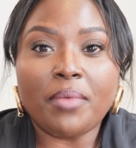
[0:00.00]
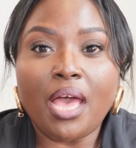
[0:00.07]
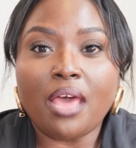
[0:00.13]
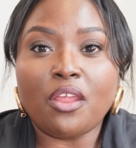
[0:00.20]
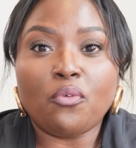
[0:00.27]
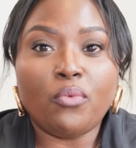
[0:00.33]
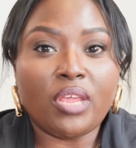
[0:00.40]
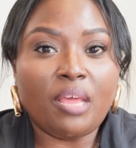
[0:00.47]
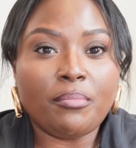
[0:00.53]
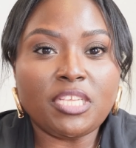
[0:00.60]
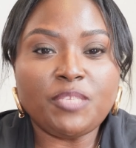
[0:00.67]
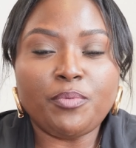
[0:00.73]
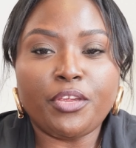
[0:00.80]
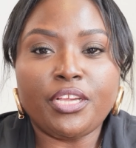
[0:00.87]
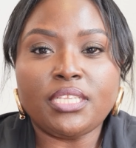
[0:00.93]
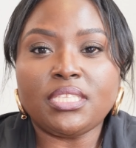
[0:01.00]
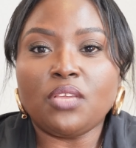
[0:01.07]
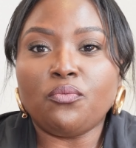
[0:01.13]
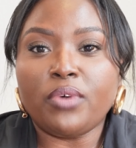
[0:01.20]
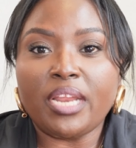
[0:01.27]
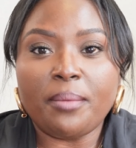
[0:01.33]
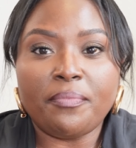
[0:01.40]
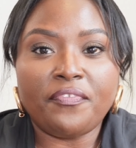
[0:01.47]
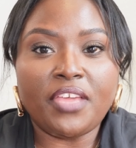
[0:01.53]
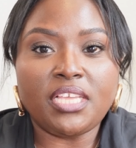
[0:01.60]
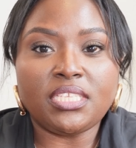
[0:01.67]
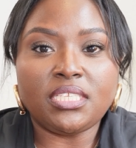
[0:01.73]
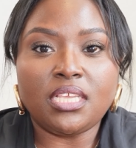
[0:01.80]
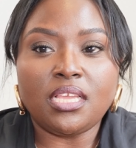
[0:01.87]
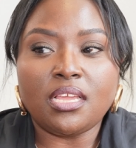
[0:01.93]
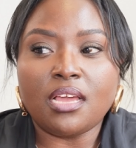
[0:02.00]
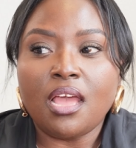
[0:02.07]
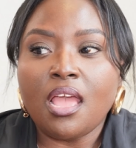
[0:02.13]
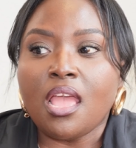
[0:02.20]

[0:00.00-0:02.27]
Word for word: kind of what I'm experiencing, what I'm facing,